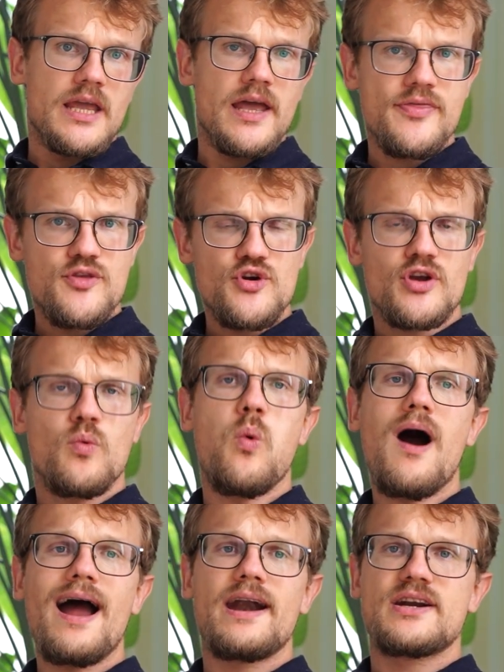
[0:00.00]
it
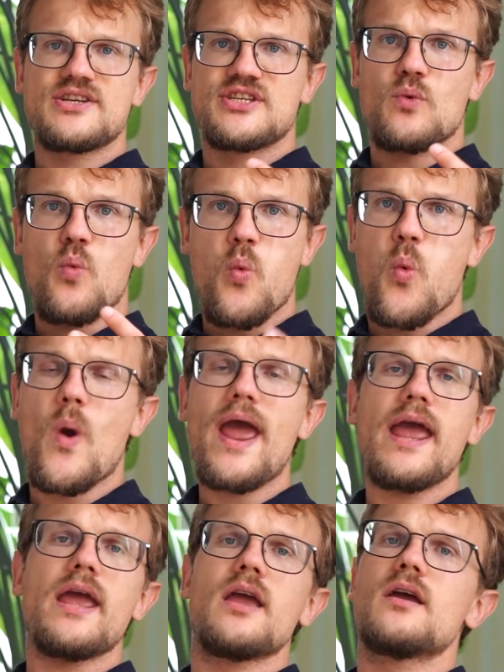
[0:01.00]
requires a
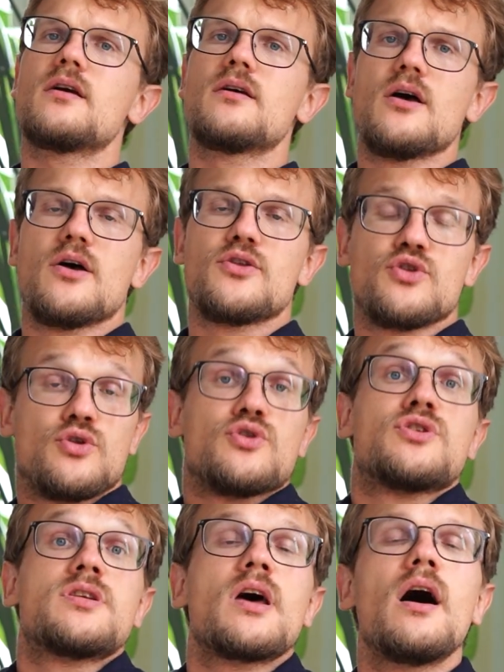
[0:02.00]
way to
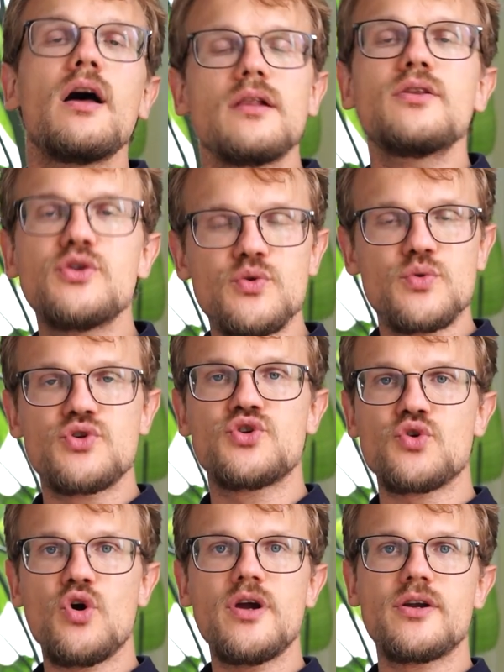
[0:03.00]
tell new
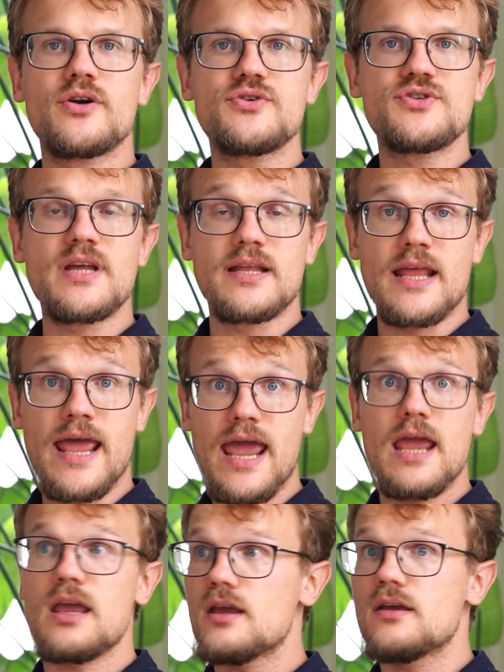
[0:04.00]
joiners that,
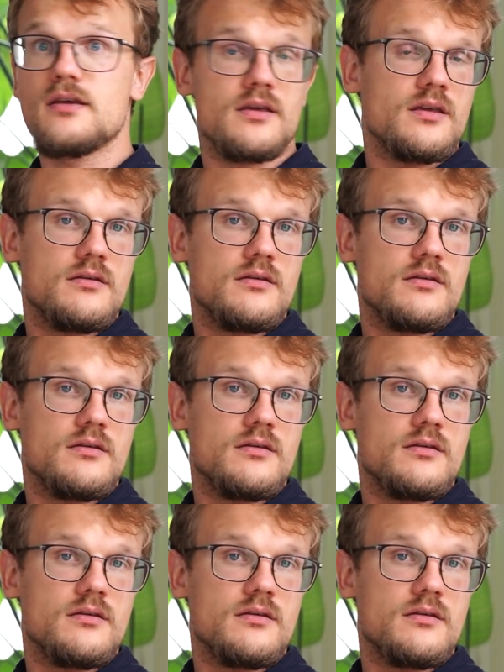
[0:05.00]
hey,